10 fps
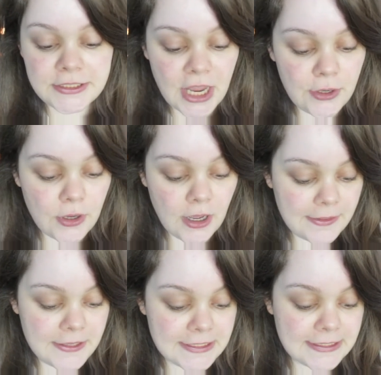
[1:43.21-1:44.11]
So
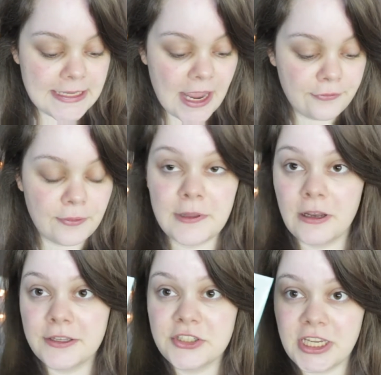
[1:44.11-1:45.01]
this is now from the
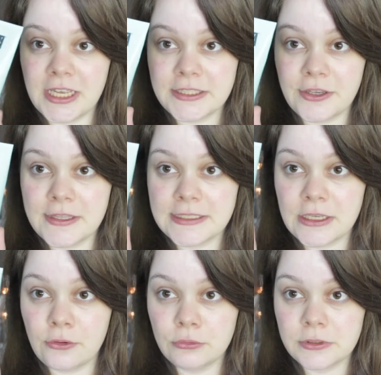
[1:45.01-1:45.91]
last year, so this is
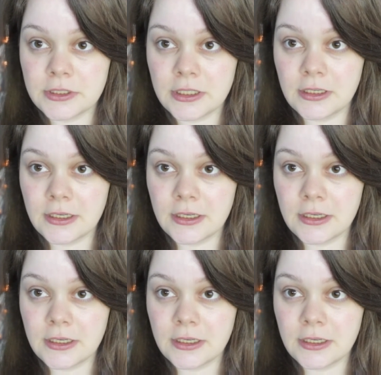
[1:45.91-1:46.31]
an old